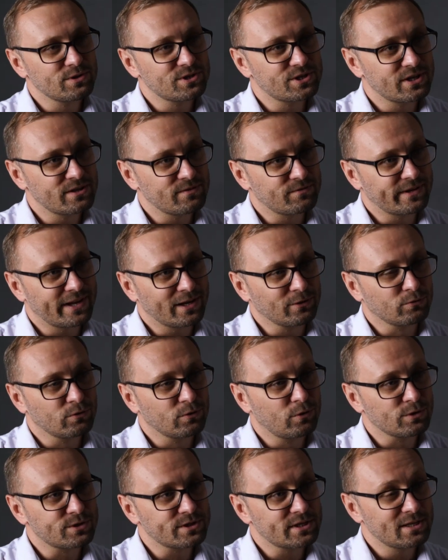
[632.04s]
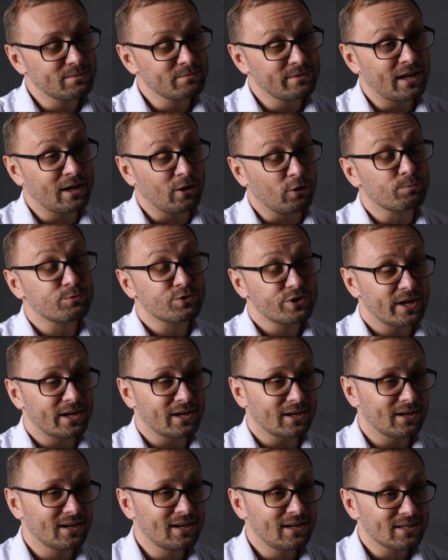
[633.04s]
in the Gothic environment in
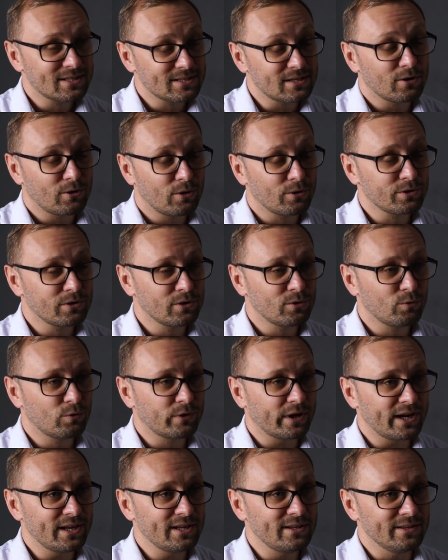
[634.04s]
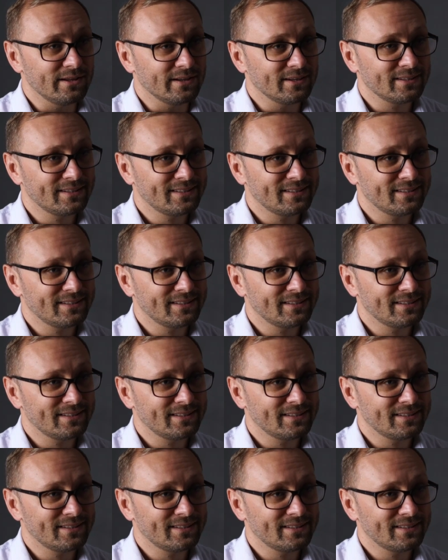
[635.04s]
western Ukraine. It is here,